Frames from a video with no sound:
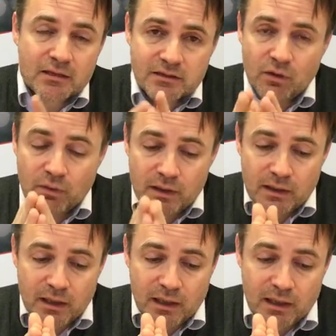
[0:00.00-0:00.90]
So
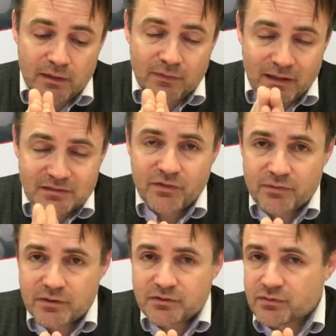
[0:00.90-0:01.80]
that's
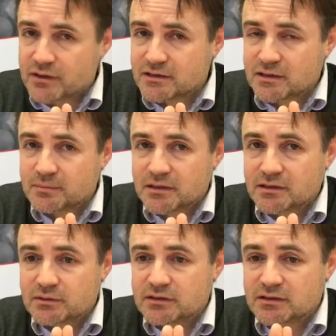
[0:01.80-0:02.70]
very interesting,
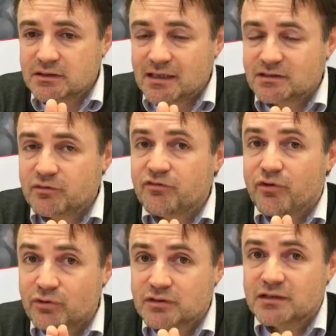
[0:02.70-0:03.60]
because that's the
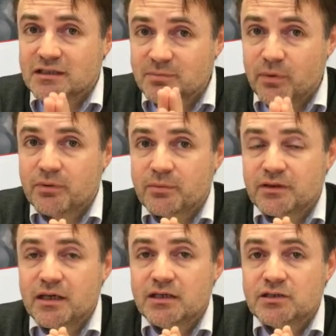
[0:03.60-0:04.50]
first
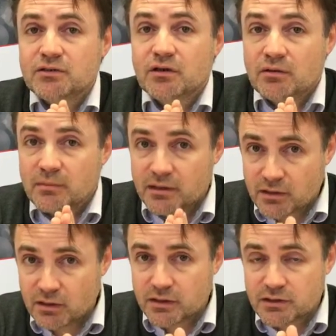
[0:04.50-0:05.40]
experimentation on my
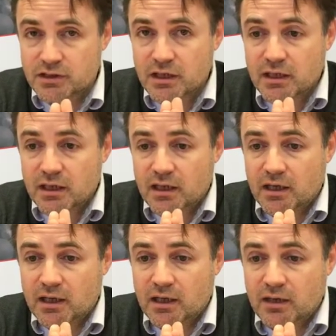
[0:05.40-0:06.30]
knowledge
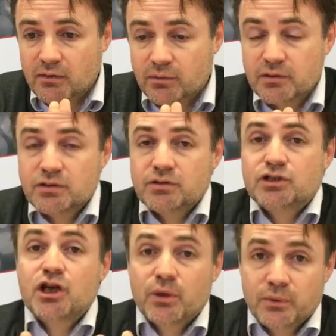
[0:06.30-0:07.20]
which
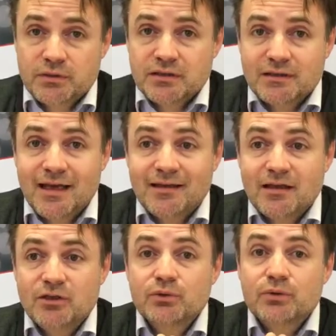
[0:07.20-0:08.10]
shows that
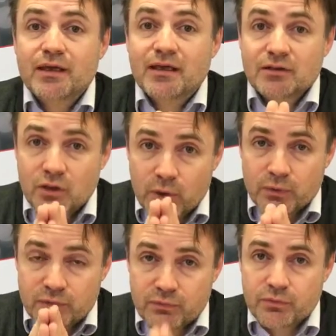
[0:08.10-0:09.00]
you can
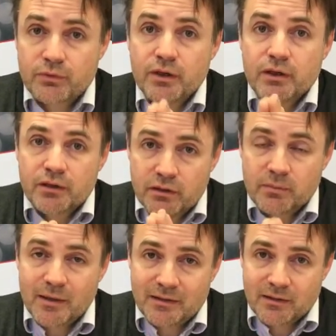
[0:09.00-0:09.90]
go through
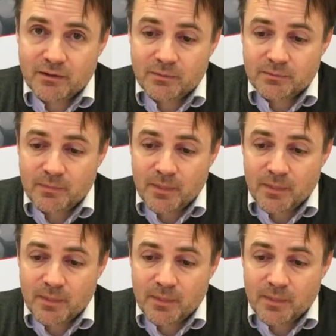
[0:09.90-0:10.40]
the material.